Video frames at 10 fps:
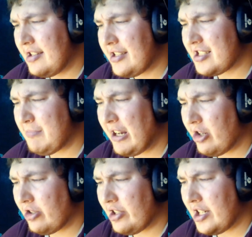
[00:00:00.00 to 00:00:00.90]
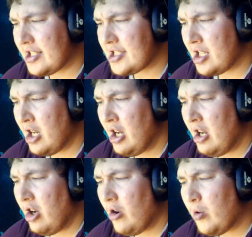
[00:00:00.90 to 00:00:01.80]
Despite her loss,
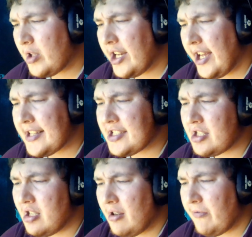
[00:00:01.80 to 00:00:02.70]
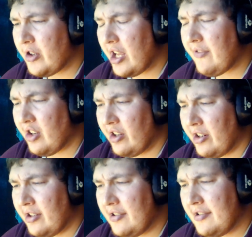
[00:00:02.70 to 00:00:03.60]
Olga had forgiven
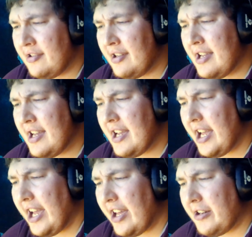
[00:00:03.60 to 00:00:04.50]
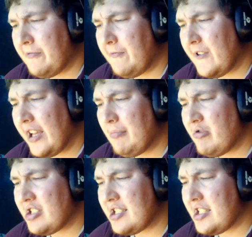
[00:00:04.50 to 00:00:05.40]
her, and Flayme
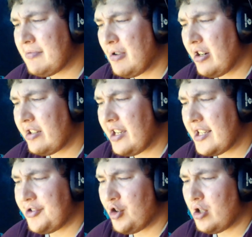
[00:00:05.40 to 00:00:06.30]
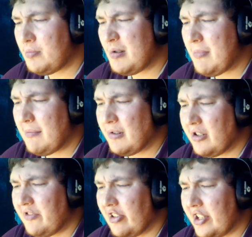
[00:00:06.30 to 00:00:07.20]
was since marked as a notable member
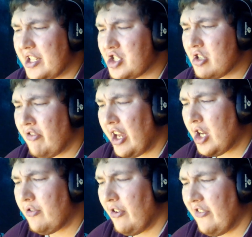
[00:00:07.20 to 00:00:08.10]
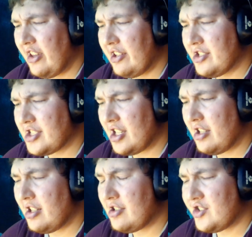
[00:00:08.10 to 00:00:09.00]
of the Legion of Alpha Villains
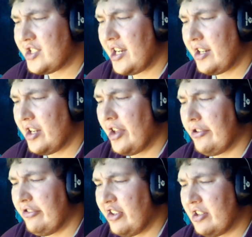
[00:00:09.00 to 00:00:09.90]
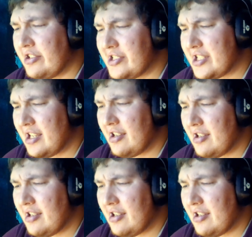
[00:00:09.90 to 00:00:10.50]
alongside other villains.